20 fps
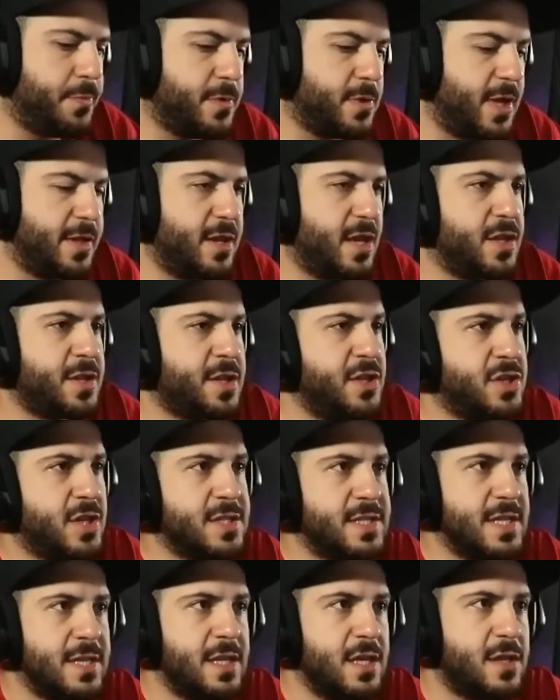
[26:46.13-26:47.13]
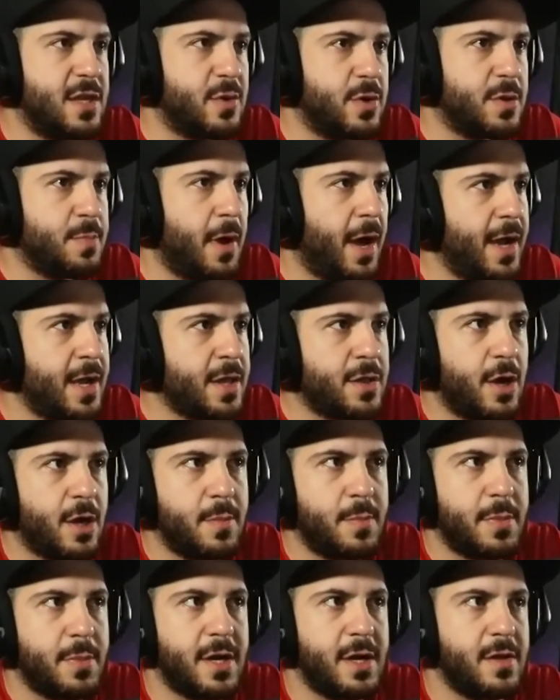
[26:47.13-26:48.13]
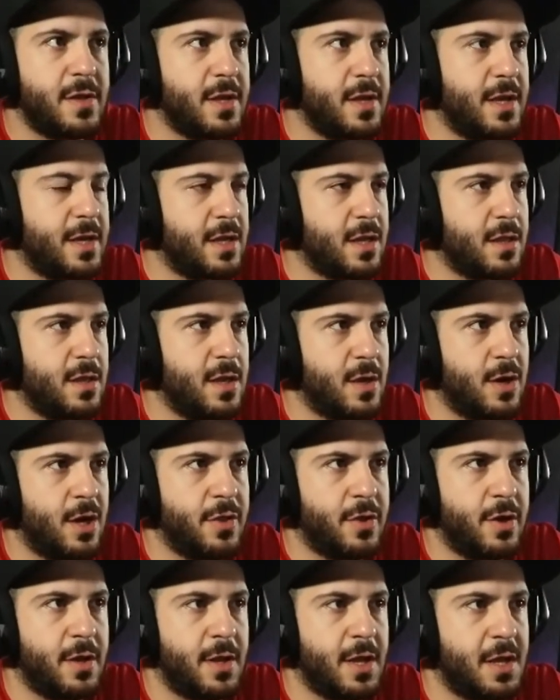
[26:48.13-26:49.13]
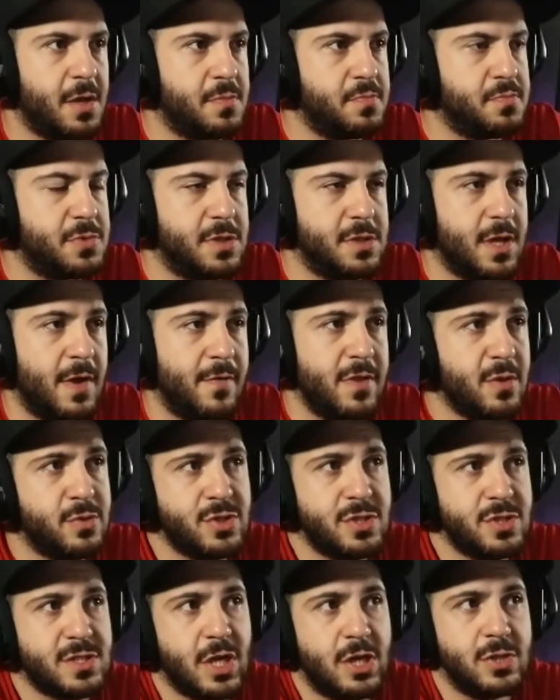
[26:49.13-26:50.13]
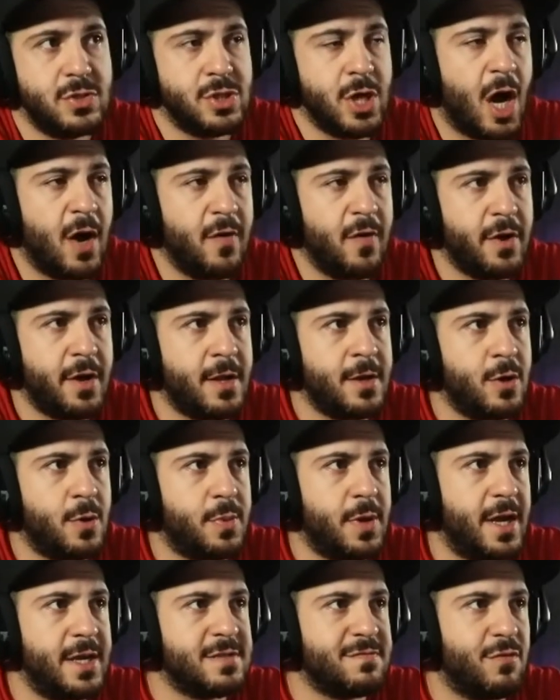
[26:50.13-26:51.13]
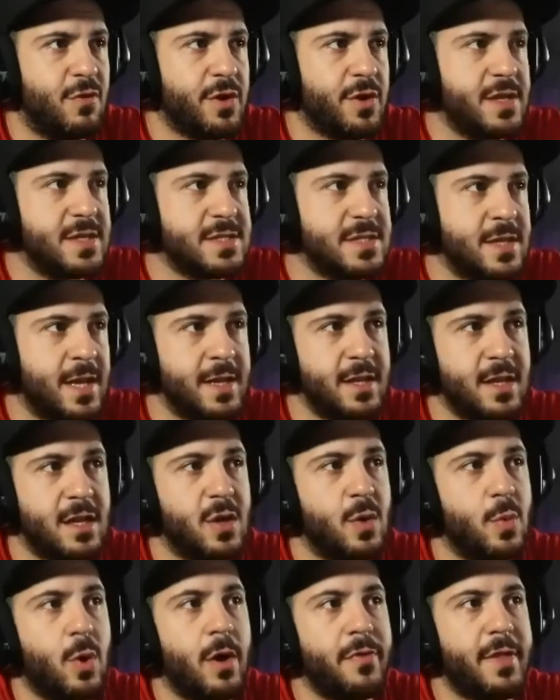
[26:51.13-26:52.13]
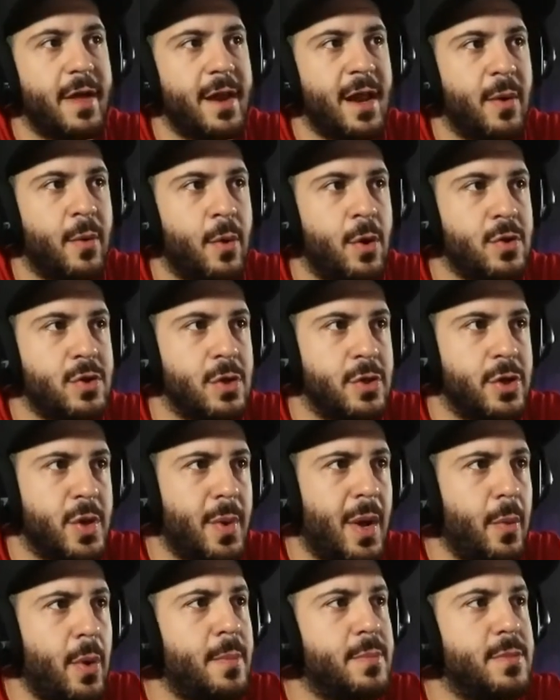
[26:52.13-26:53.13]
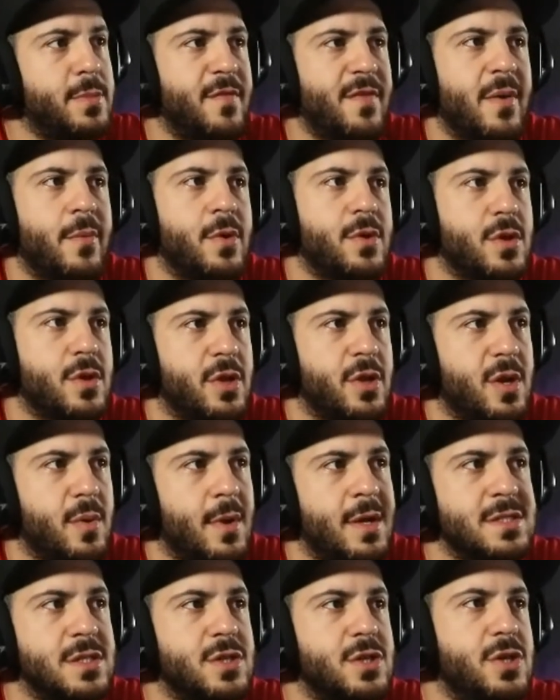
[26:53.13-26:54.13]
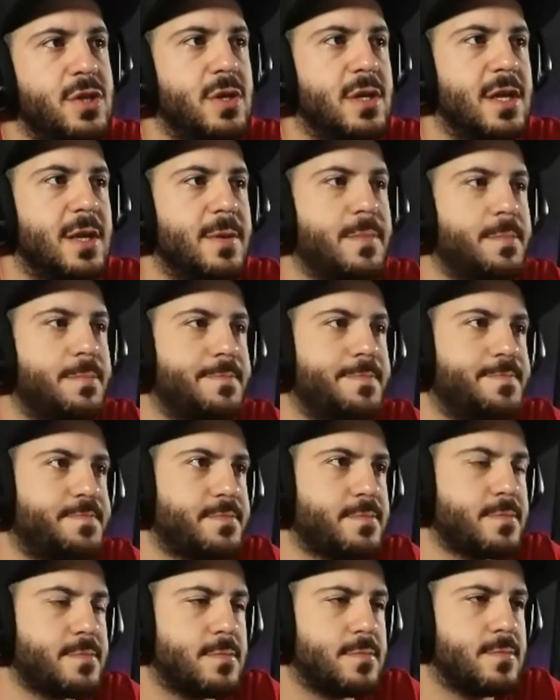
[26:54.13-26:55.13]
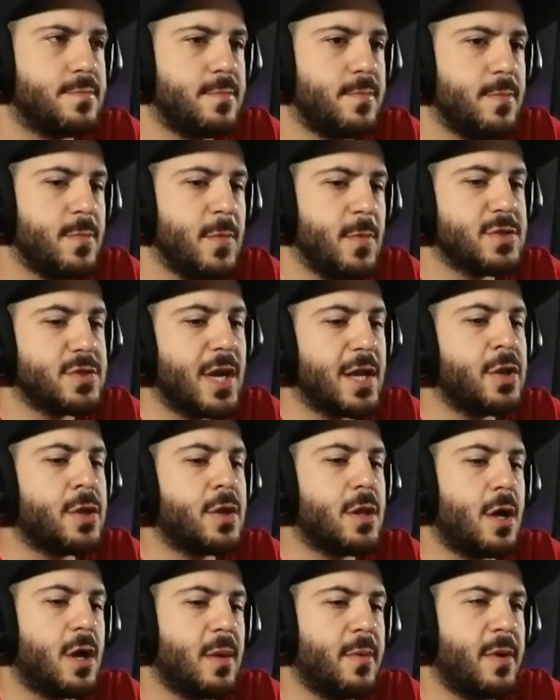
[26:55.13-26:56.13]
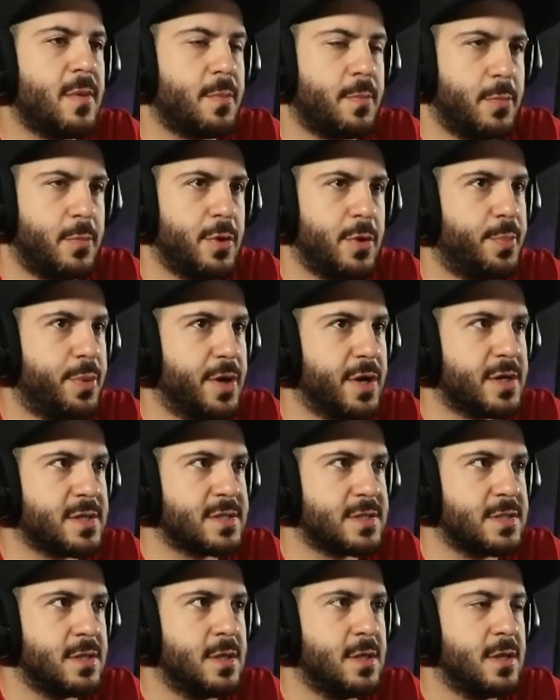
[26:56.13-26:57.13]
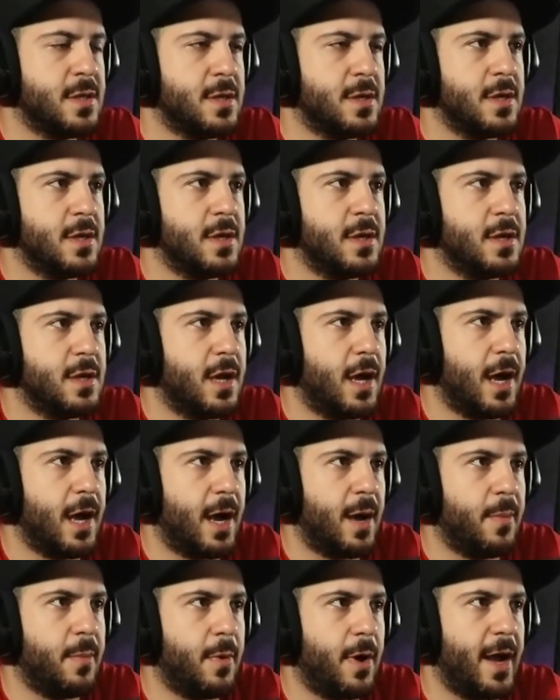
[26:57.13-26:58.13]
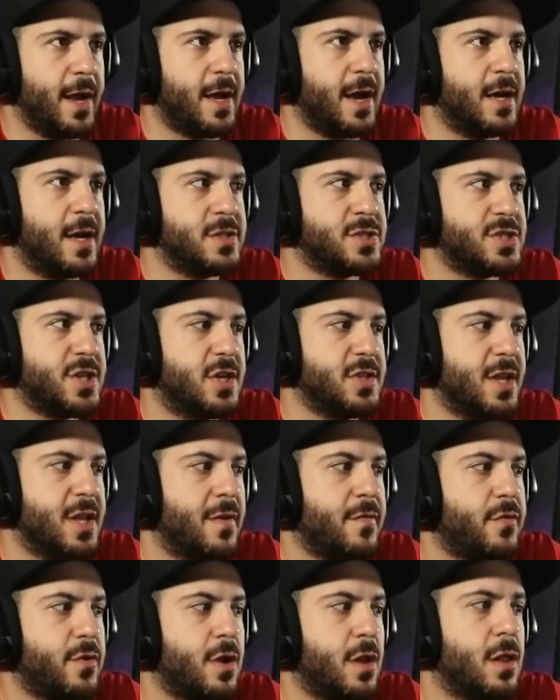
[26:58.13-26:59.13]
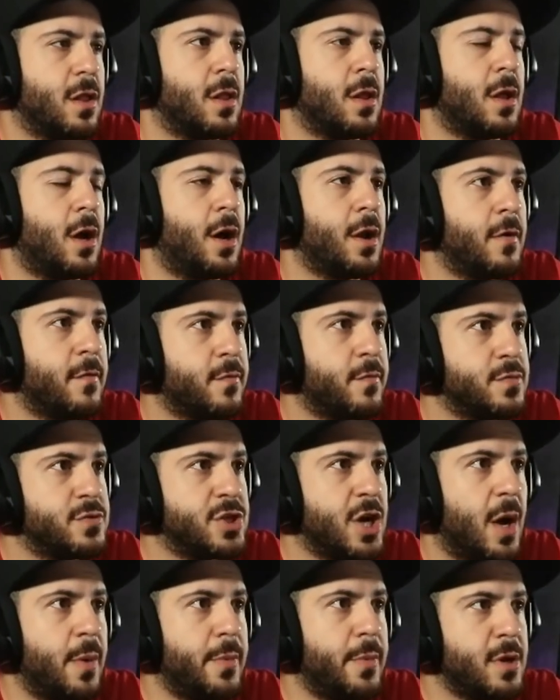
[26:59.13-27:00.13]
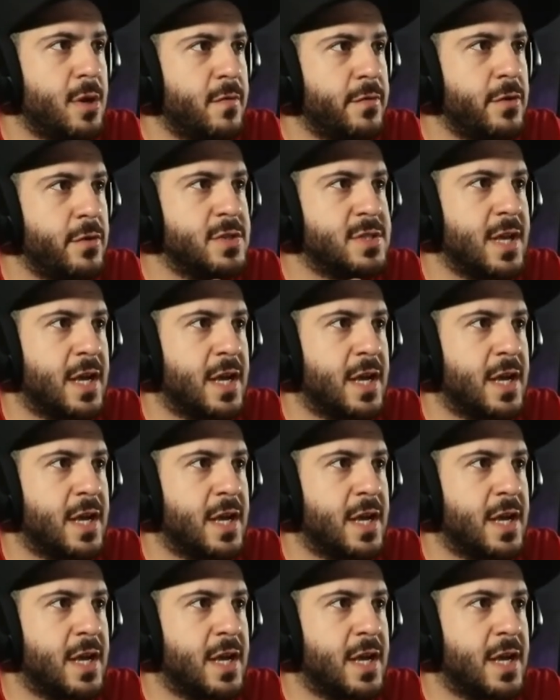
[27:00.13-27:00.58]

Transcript: They didn't teach us anything with Python, barely anything other than everything was just Java enterprise focused. And I didn't want that. I wanted to learn about web dev. I wanted to learn about security. So I learned a lot of it with books. I got shut down for a lot of job interviews.